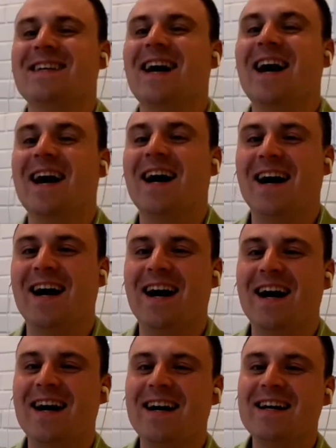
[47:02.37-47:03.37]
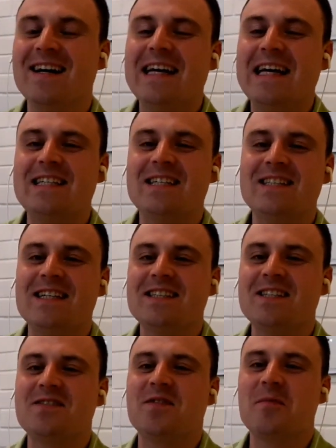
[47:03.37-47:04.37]
Uh-huh. Is
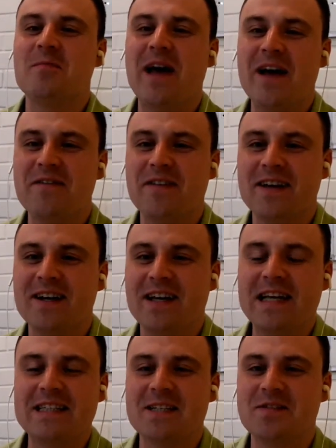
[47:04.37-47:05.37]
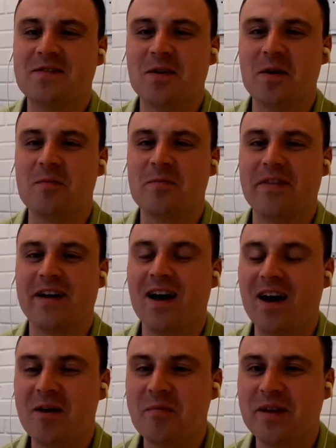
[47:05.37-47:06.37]
it from mafia? Is it from the
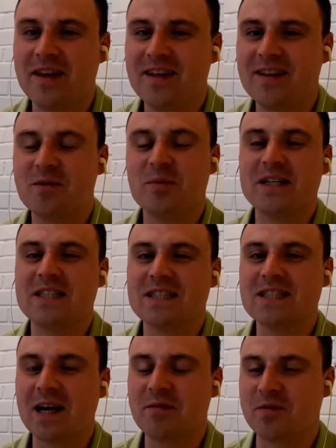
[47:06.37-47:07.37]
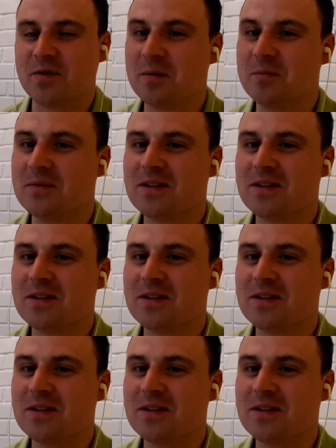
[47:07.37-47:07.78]
army? Where does it come from?